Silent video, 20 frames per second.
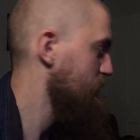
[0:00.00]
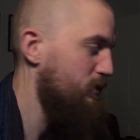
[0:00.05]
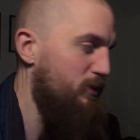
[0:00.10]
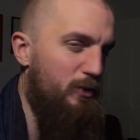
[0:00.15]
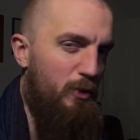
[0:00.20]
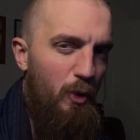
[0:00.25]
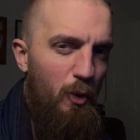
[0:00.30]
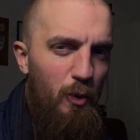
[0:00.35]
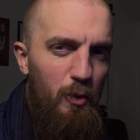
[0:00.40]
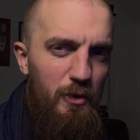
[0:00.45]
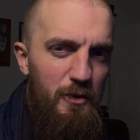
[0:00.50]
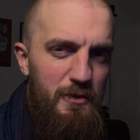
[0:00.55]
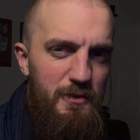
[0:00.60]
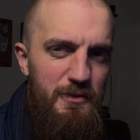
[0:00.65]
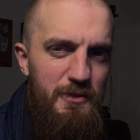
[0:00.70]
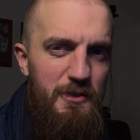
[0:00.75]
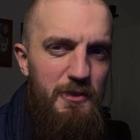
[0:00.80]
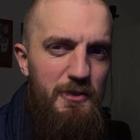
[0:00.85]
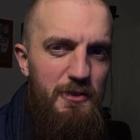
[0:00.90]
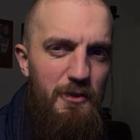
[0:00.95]

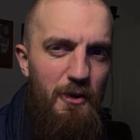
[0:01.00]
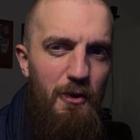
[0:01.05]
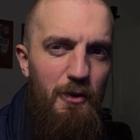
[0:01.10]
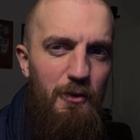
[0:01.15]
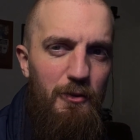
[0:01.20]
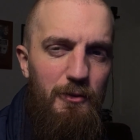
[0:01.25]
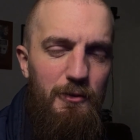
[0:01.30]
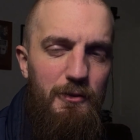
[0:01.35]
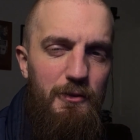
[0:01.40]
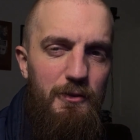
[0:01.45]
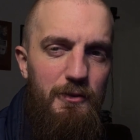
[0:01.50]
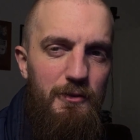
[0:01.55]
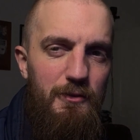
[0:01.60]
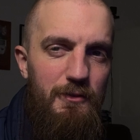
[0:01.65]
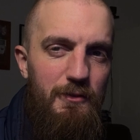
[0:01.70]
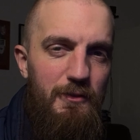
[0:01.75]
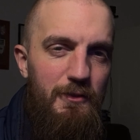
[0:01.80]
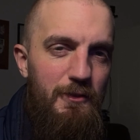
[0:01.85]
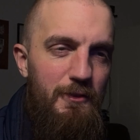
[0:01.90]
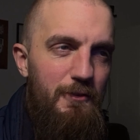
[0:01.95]
calling to the dog,
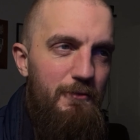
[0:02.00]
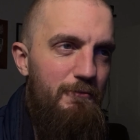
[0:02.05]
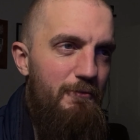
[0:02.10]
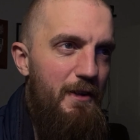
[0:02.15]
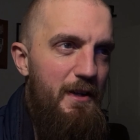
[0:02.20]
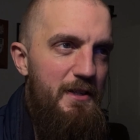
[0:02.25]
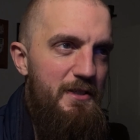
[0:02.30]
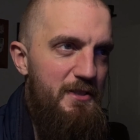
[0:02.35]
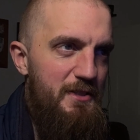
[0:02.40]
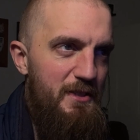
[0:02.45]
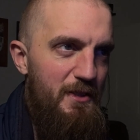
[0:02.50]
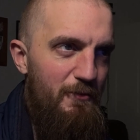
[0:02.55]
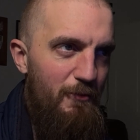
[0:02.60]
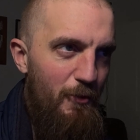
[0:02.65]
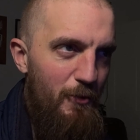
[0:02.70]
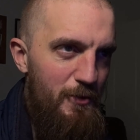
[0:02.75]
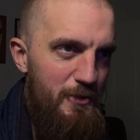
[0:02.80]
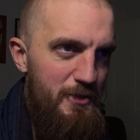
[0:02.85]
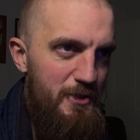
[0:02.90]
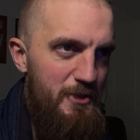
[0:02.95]
raising their
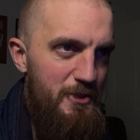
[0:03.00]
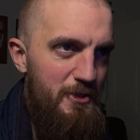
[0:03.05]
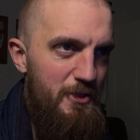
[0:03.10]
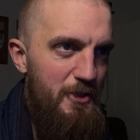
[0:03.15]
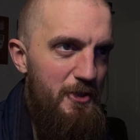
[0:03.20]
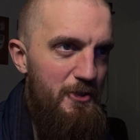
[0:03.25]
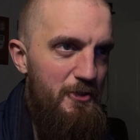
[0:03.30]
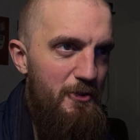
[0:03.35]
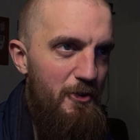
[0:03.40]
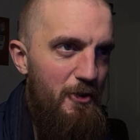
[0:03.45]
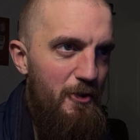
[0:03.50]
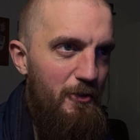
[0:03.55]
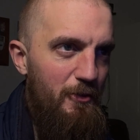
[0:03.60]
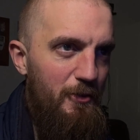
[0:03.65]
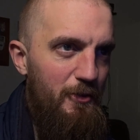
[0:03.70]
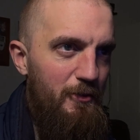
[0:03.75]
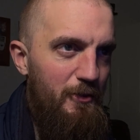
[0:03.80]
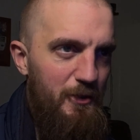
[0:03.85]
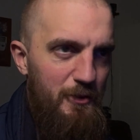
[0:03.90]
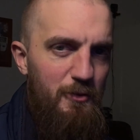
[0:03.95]
voices to the
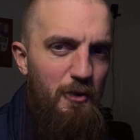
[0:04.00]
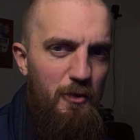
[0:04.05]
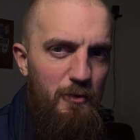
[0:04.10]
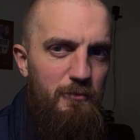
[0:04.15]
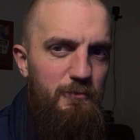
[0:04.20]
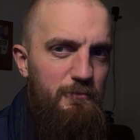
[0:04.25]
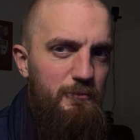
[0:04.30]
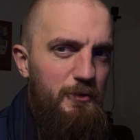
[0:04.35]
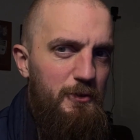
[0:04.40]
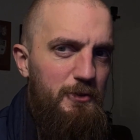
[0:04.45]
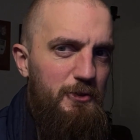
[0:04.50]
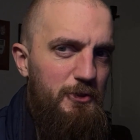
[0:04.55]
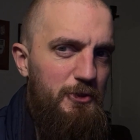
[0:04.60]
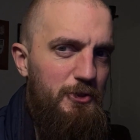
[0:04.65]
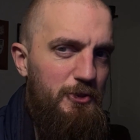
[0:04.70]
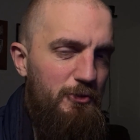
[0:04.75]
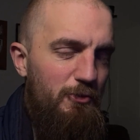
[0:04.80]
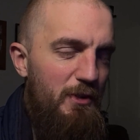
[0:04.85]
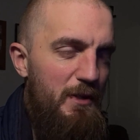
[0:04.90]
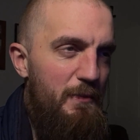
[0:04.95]
dog. Like, not like
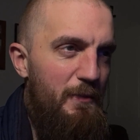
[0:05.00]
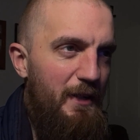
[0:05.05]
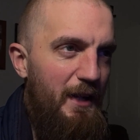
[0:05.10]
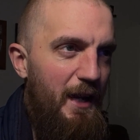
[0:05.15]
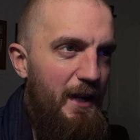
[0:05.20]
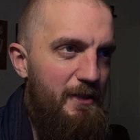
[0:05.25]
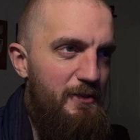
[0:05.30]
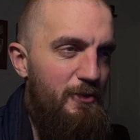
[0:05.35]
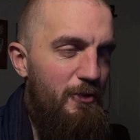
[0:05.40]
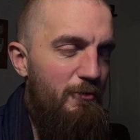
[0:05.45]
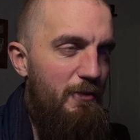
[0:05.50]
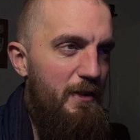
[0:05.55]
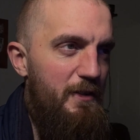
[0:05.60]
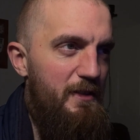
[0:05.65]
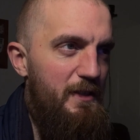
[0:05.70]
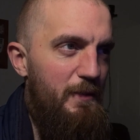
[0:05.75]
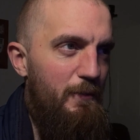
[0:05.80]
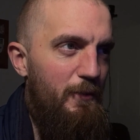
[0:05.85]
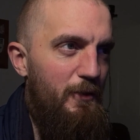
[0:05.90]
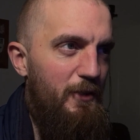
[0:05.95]
screaming at it or
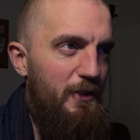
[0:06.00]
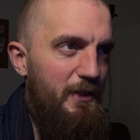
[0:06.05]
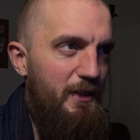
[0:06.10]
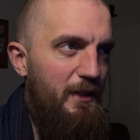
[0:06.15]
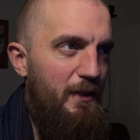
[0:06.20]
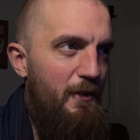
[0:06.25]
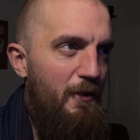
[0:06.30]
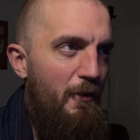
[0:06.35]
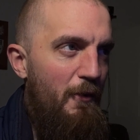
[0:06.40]
anything, but like,